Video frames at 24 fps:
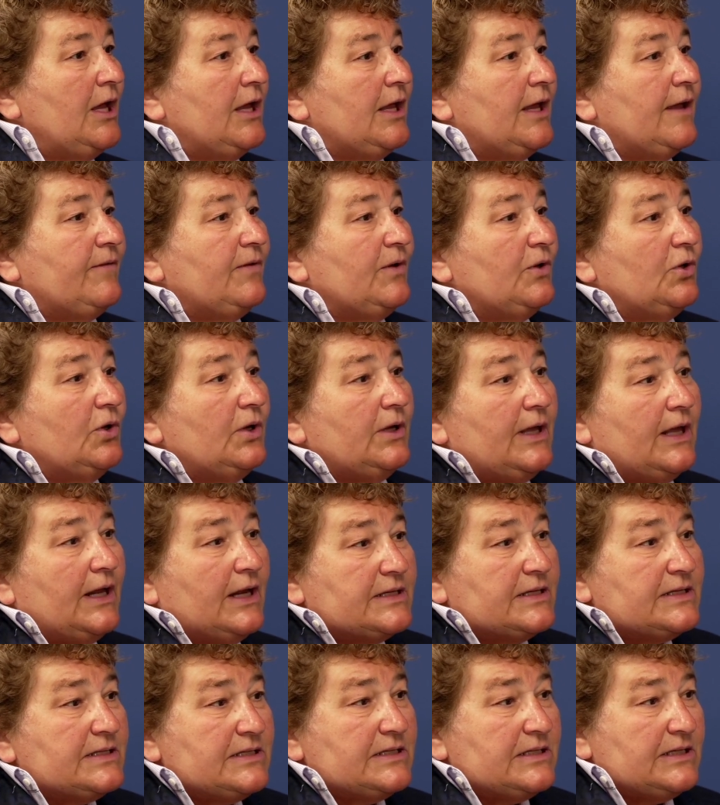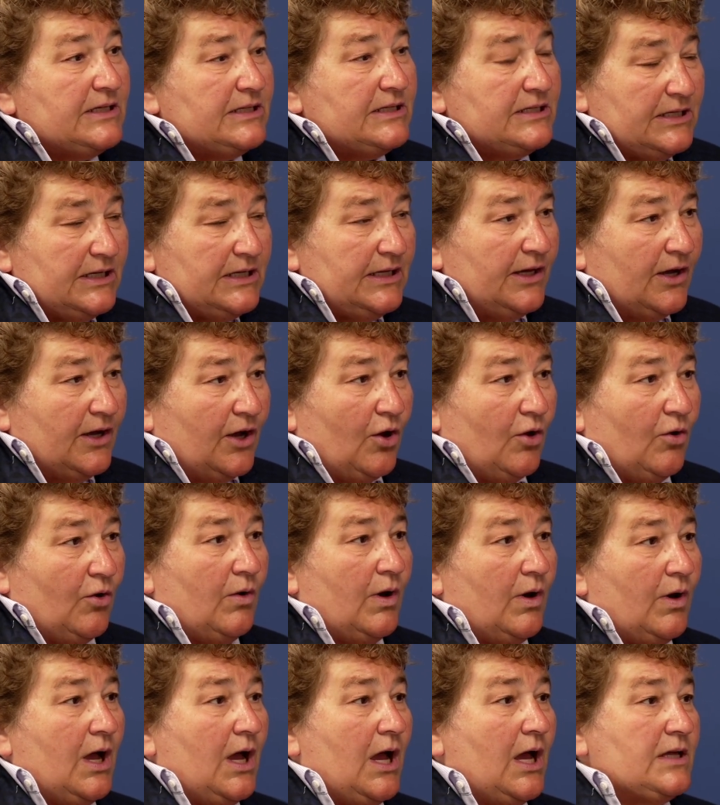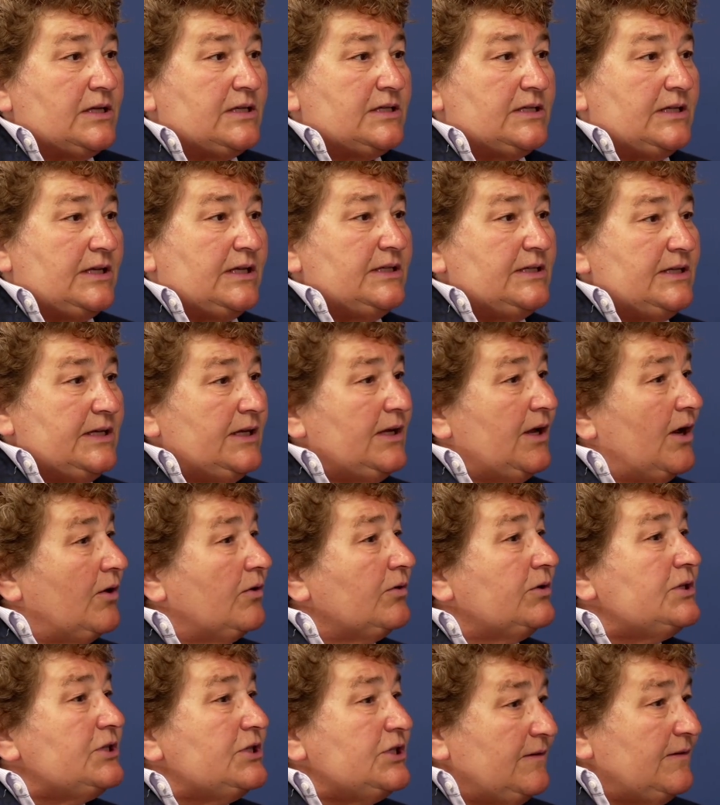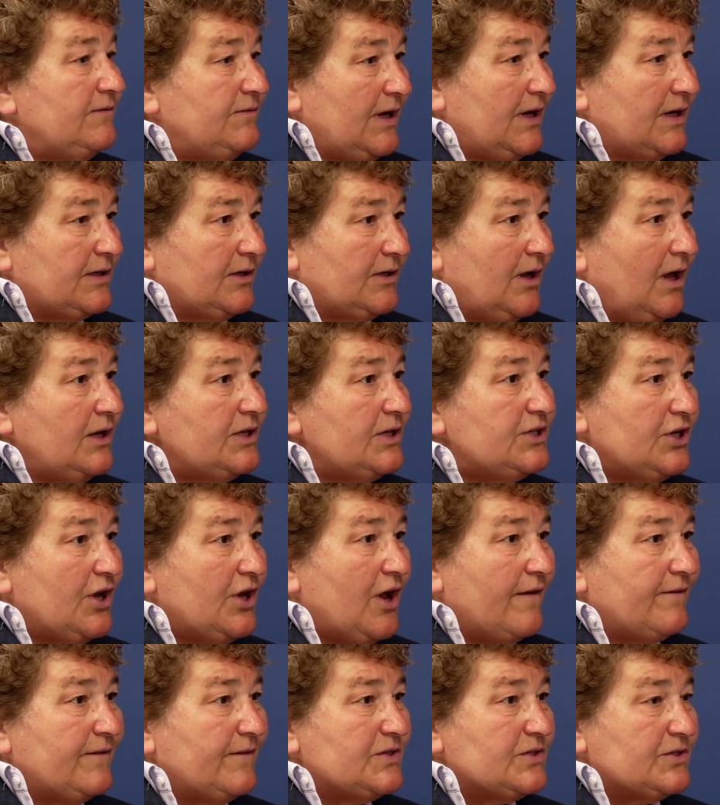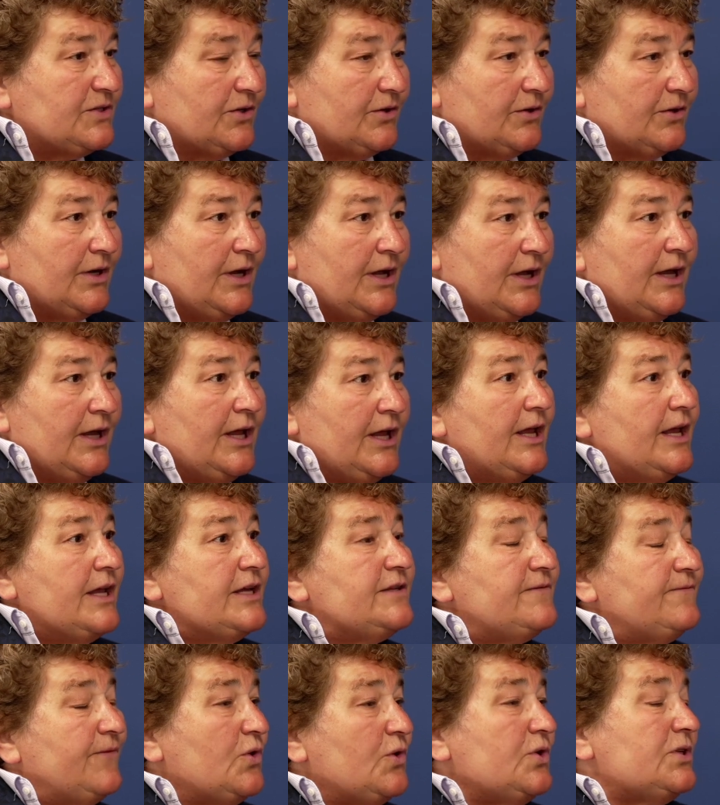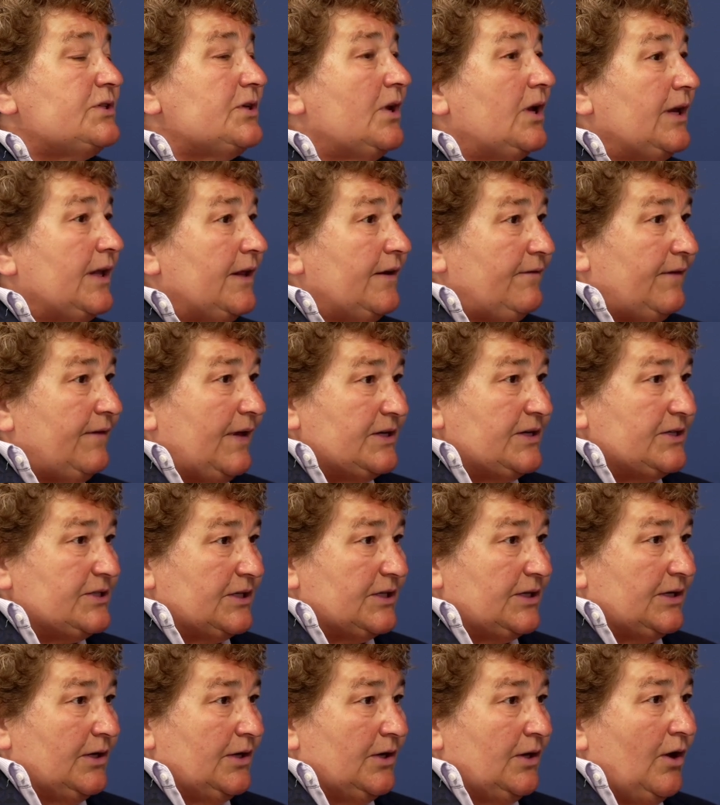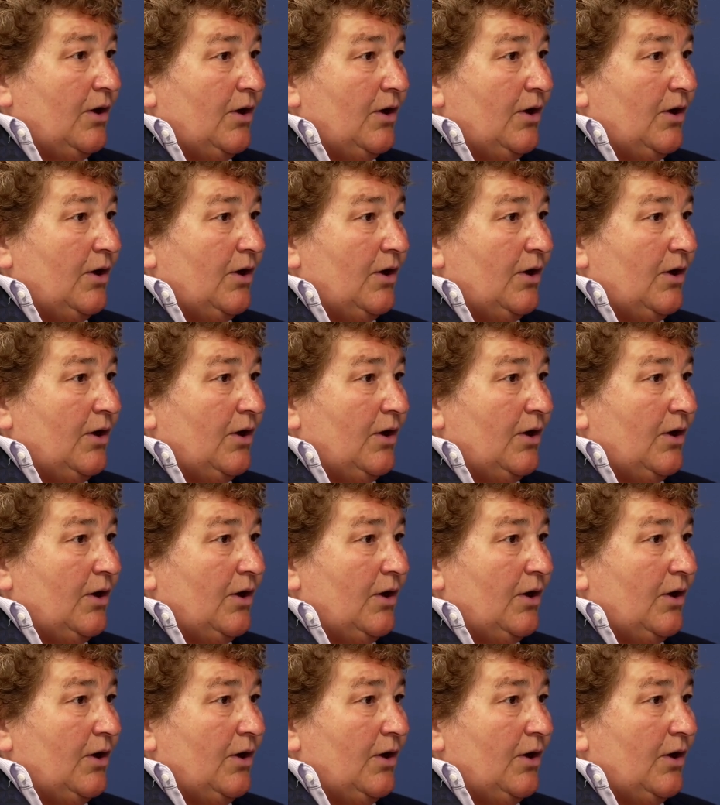If you look at a CTO, the Chief Technology Officer, is focused on innovation.